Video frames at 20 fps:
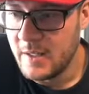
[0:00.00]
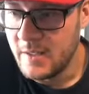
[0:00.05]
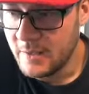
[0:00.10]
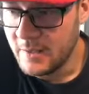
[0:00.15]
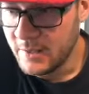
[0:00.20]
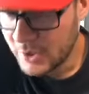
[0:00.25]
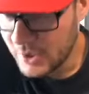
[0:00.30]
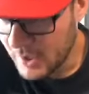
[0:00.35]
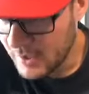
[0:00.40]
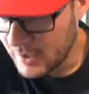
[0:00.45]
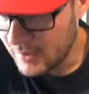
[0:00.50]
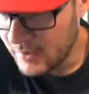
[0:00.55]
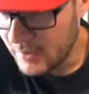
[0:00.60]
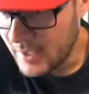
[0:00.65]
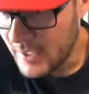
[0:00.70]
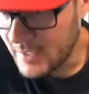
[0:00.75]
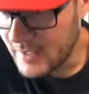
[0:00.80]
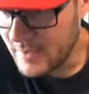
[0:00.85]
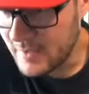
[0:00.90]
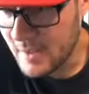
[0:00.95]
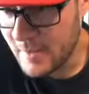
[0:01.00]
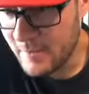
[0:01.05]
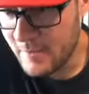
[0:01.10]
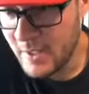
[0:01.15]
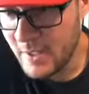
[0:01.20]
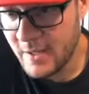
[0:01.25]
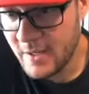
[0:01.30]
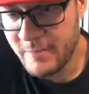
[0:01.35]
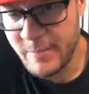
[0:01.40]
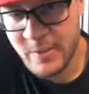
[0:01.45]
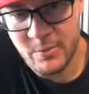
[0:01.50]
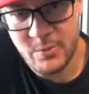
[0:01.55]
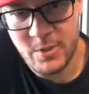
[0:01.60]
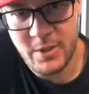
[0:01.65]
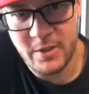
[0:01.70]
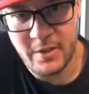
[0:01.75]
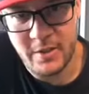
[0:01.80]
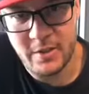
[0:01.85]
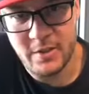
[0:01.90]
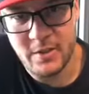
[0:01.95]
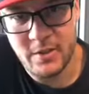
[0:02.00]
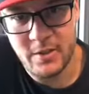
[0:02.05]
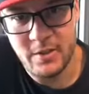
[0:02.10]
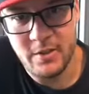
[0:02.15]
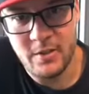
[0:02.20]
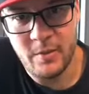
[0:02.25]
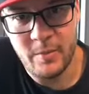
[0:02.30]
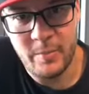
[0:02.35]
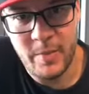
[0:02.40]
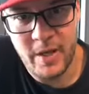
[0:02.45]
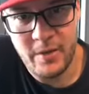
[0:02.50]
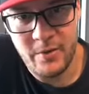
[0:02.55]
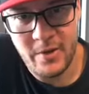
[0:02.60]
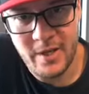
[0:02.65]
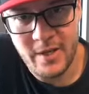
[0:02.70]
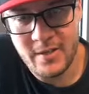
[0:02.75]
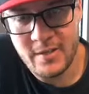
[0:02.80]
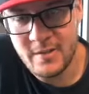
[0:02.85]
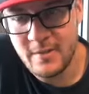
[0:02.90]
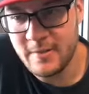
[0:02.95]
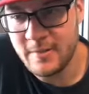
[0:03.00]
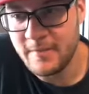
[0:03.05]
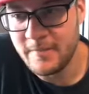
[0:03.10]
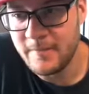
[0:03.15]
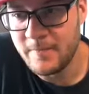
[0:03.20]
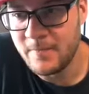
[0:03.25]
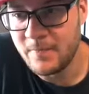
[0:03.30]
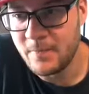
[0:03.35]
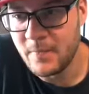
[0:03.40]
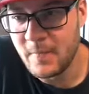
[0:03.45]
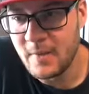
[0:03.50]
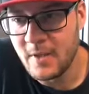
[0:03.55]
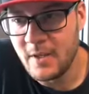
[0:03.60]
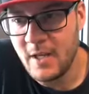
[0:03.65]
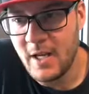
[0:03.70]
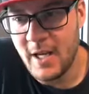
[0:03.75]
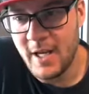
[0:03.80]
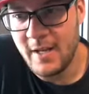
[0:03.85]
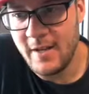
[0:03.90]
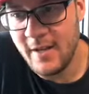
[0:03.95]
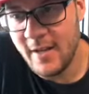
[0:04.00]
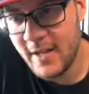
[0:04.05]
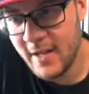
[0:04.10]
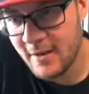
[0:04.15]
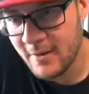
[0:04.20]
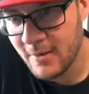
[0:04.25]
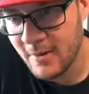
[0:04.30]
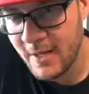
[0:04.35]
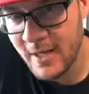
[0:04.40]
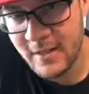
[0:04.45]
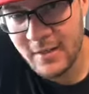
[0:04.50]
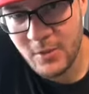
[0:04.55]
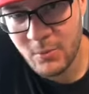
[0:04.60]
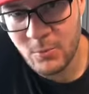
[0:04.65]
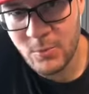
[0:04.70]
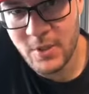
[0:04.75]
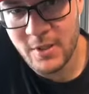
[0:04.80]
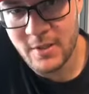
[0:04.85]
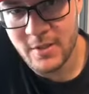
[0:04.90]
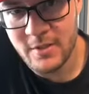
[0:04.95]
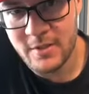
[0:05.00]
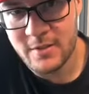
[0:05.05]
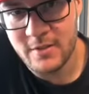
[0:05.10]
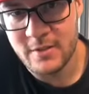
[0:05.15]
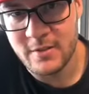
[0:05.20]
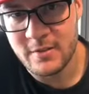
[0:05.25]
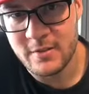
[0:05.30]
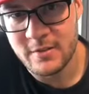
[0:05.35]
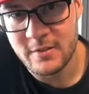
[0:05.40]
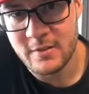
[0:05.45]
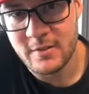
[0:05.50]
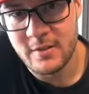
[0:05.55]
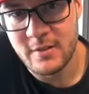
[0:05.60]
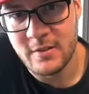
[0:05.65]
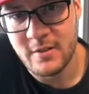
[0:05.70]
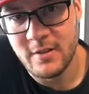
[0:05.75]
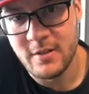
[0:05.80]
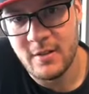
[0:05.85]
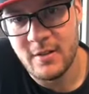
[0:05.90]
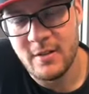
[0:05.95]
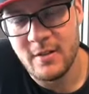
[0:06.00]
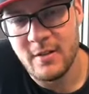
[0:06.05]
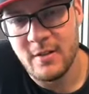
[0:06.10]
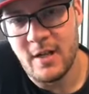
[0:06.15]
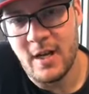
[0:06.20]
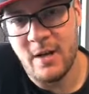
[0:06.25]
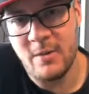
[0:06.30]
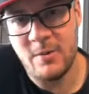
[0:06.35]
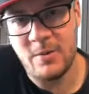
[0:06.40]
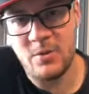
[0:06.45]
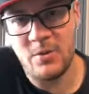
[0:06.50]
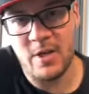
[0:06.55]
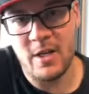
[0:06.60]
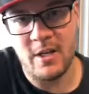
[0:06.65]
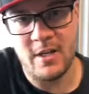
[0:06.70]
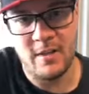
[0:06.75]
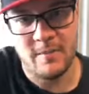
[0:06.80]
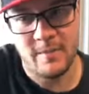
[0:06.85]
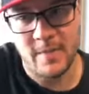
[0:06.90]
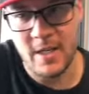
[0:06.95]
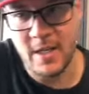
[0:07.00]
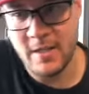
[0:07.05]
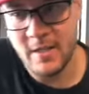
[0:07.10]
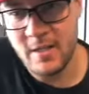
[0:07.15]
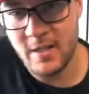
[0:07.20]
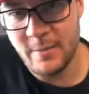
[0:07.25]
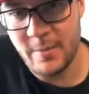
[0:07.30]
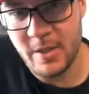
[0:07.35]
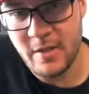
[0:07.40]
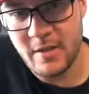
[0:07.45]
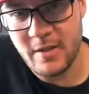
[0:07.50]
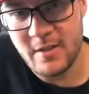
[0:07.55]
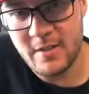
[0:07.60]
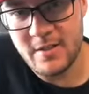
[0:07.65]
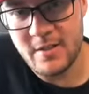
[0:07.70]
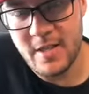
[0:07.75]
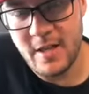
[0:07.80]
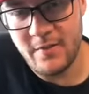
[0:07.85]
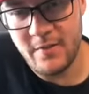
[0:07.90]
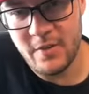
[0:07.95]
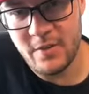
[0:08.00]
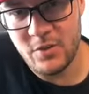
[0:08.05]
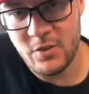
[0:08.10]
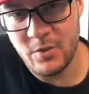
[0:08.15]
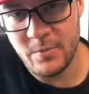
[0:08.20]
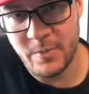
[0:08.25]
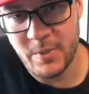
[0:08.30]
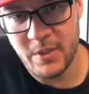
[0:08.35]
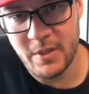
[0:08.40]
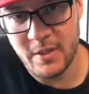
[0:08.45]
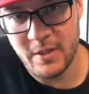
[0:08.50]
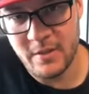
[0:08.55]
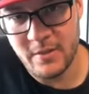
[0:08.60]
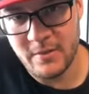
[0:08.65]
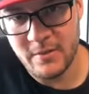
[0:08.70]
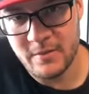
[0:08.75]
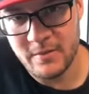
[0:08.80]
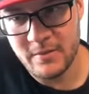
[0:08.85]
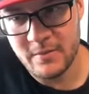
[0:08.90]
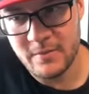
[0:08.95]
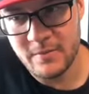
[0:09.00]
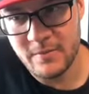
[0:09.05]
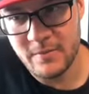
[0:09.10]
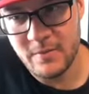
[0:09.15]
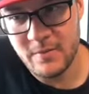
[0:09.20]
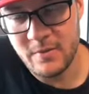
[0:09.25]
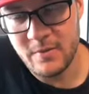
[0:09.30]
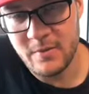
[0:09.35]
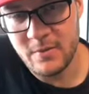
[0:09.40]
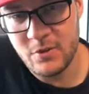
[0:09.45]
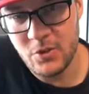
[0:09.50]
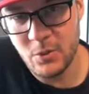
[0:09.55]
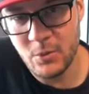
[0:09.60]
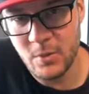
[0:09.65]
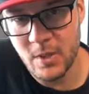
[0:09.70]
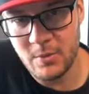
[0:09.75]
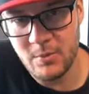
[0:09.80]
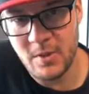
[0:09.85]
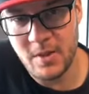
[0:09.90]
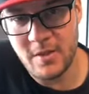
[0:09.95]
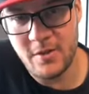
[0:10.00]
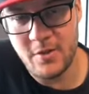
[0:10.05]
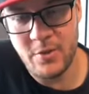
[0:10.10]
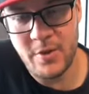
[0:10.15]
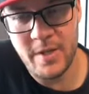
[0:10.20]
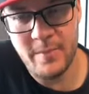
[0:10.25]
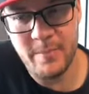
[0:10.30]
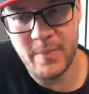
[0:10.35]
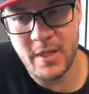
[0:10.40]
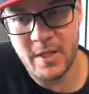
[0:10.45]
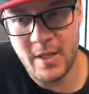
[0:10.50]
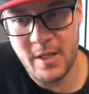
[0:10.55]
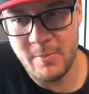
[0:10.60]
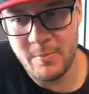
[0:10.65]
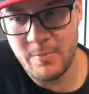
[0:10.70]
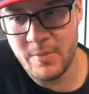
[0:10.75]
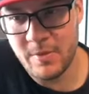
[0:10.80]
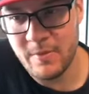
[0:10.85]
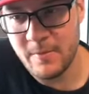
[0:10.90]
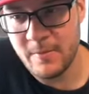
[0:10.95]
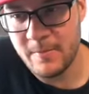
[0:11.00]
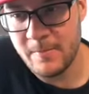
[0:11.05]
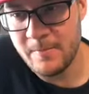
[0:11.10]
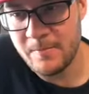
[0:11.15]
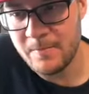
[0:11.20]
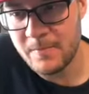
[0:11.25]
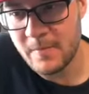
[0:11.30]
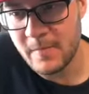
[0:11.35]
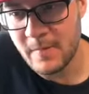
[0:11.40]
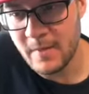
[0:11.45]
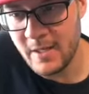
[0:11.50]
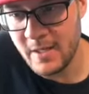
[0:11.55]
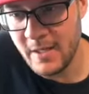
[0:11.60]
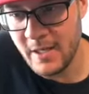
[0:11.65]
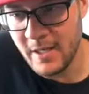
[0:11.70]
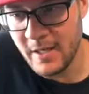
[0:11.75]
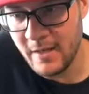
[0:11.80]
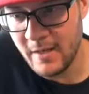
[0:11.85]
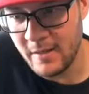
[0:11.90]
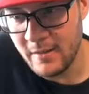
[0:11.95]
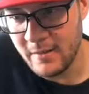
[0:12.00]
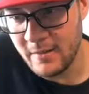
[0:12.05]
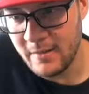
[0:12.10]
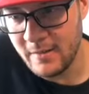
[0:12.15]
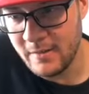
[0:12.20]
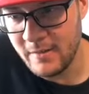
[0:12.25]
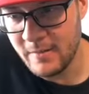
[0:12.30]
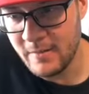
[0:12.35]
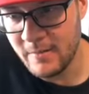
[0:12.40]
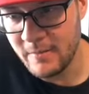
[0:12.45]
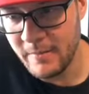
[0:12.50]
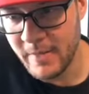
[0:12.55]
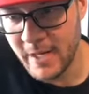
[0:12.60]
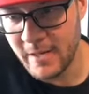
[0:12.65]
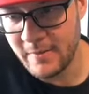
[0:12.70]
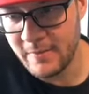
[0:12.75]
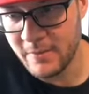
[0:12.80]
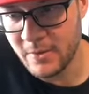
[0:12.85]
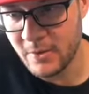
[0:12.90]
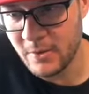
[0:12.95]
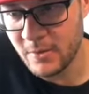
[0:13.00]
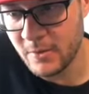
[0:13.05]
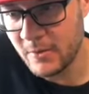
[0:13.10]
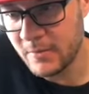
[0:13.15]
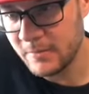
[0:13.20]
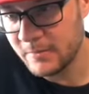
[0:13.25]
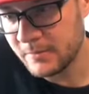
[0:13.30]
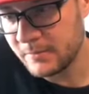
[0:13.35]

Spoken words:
So that's something I've been working on my Reds. And now, at the Worlds, I was running my WR7 2.0, 2113 pipe, L manifold,